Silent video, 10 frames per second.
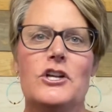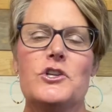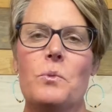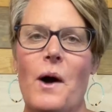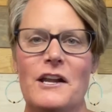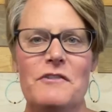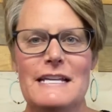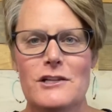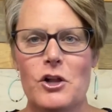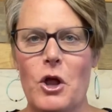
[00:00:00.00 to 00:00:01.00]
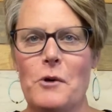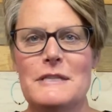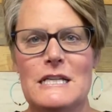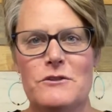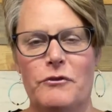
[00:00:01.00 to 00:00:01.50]
to one of his
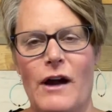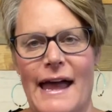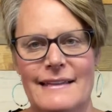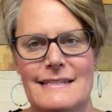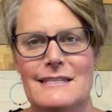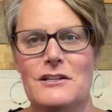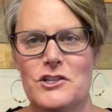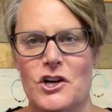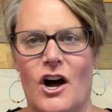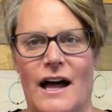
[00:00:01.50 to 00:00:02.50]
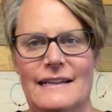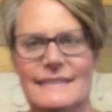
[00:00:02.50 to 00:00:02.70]
closest friends, John.